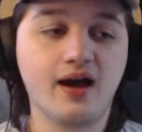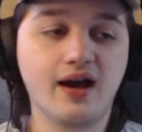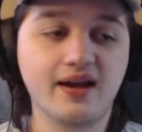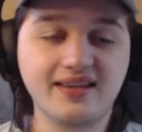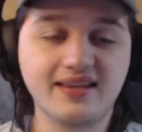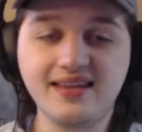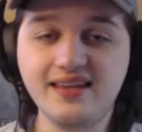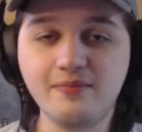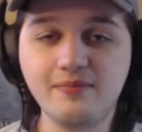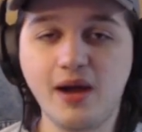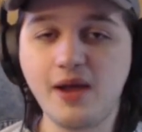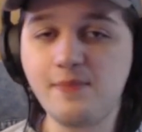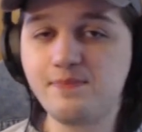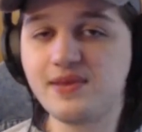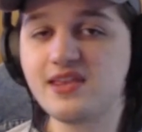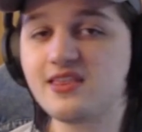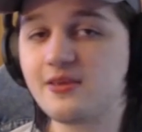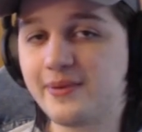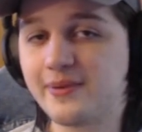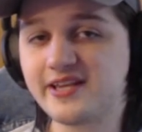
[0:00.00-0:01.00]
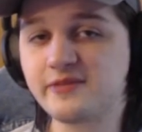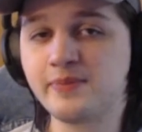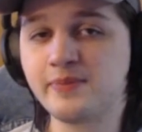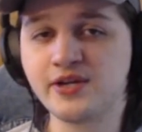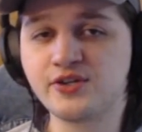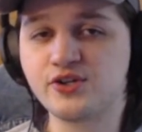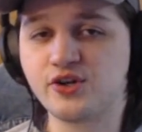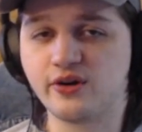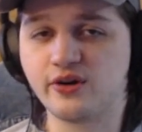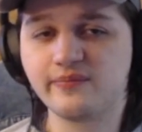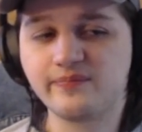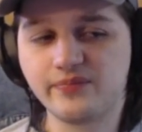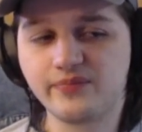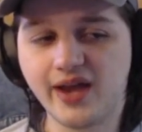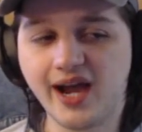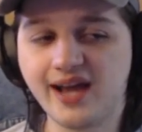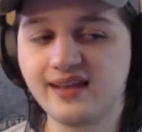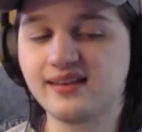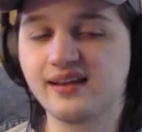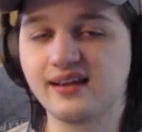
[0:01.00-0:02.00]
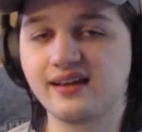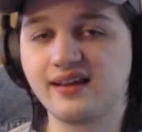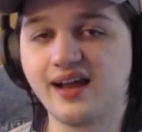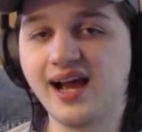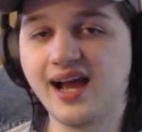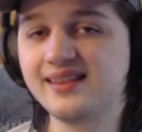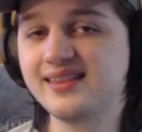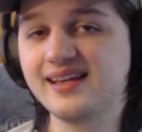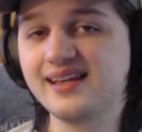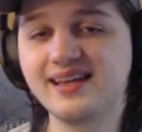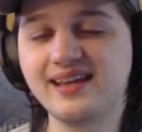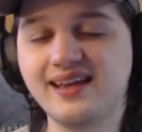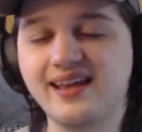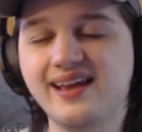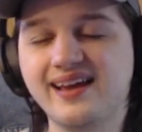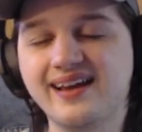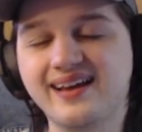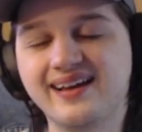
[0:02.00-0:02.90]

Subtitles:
he might be the best pitcher, I think. I think he,